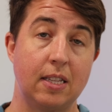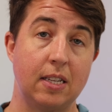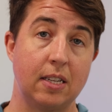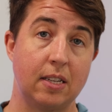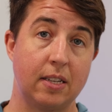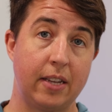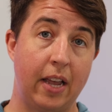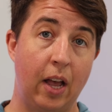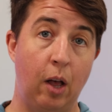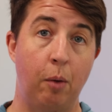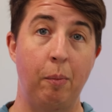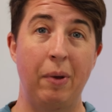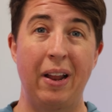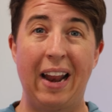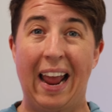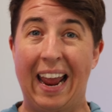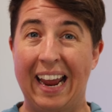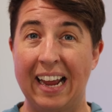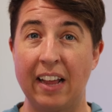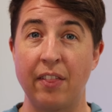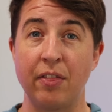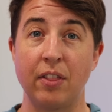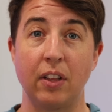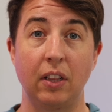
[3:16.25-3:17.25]
this helmet
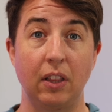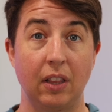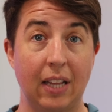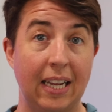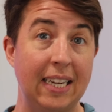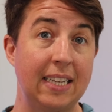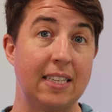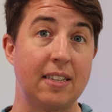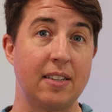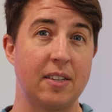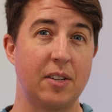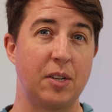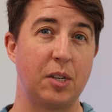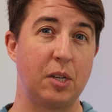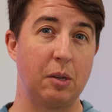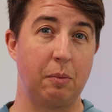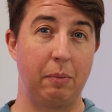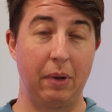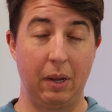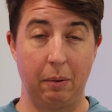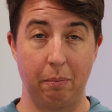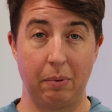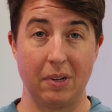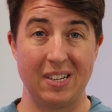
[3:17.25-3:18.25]
and the light
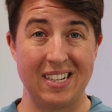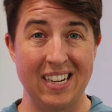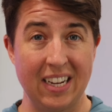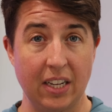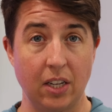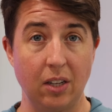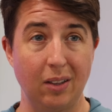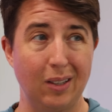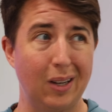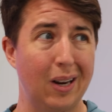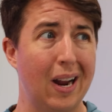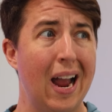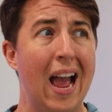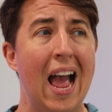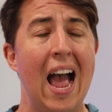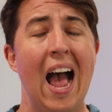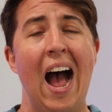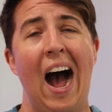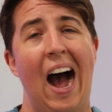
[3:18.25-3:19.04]
system in particular,